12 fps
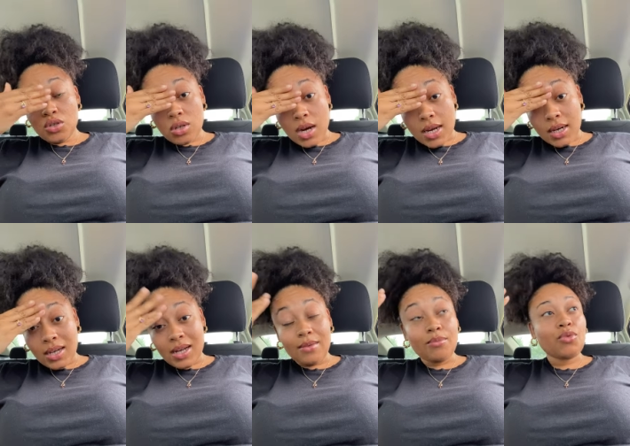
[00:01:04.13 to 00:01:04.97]
trying to
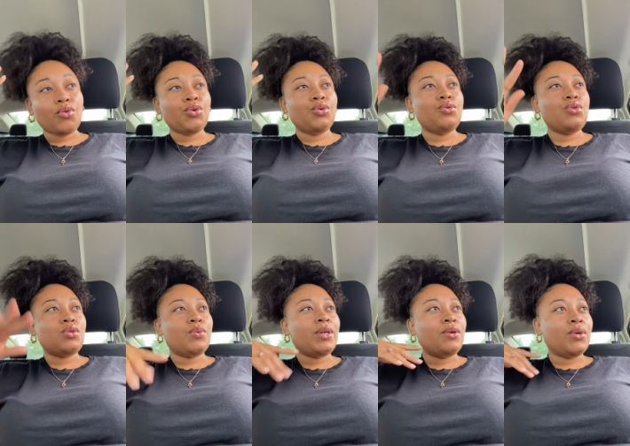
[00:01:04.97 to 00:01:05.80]
come through
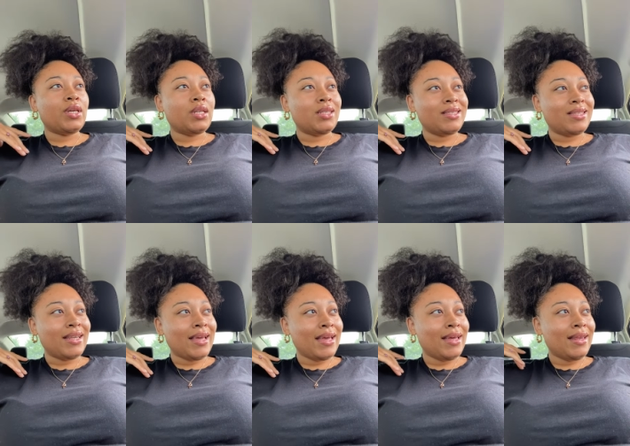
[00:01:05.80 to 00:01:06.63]
so we're gonna get into
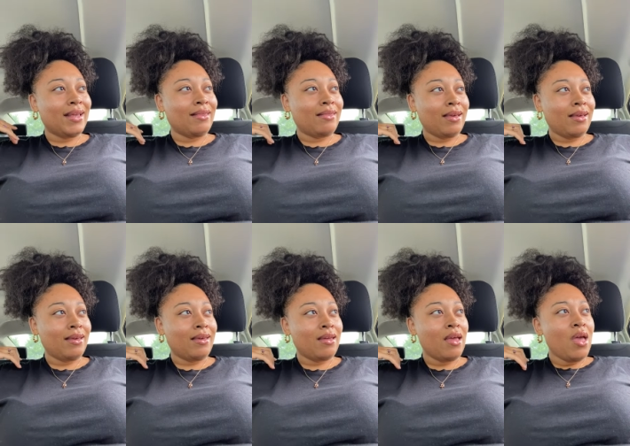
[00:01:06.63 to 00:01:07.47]
that and
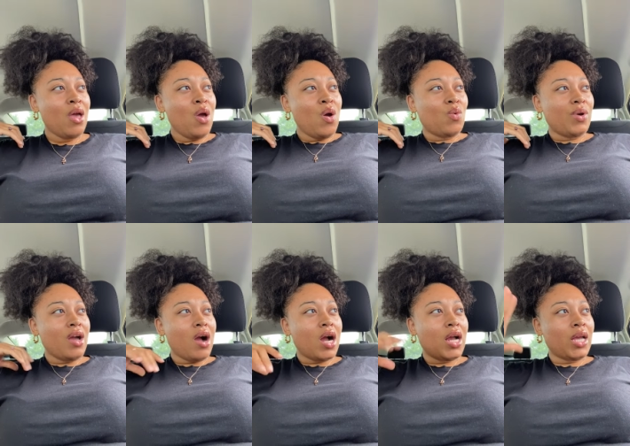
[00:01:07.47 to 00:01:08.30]
then we
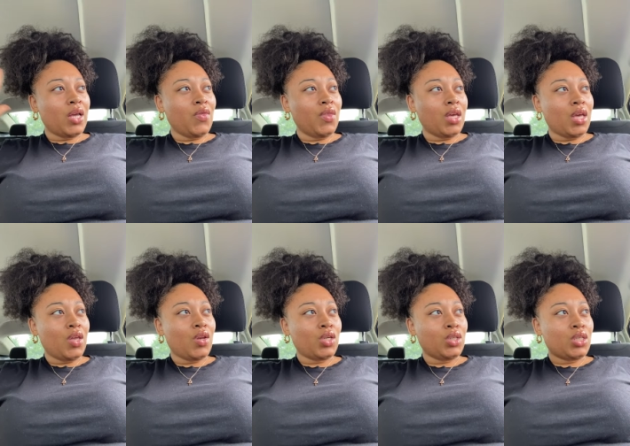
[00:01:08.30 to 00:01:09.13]
are in the
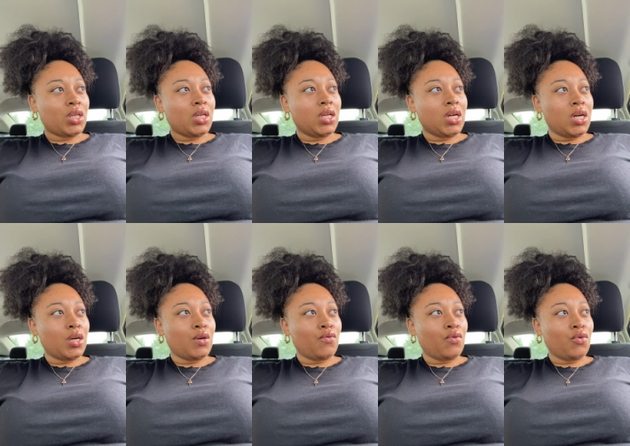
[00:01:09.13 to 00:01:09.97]
energy
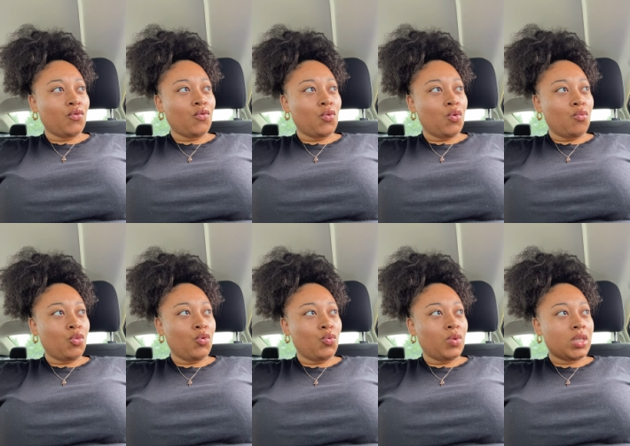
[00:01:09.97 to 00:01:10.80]
of the full
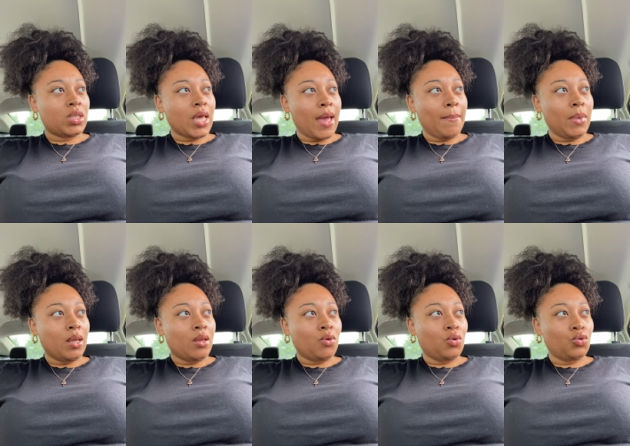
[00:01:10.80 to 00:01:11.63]
moon that's
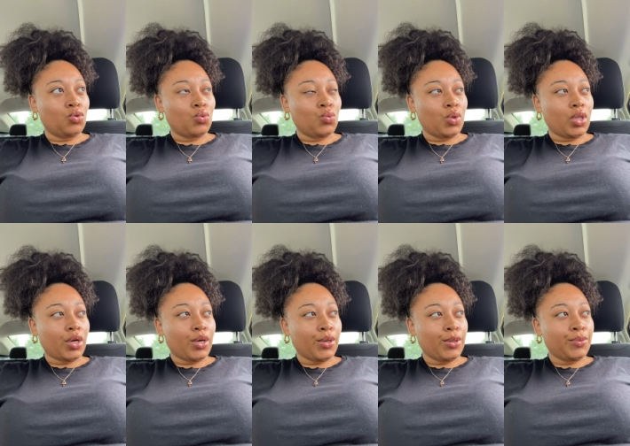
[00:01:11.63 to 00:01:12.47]
happening on june
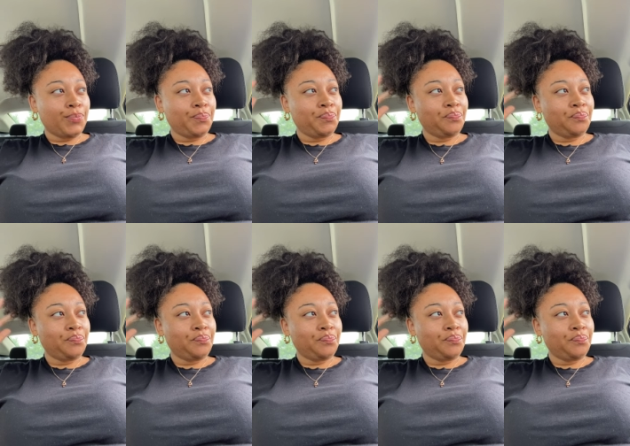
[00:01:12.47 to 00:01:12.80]
3rd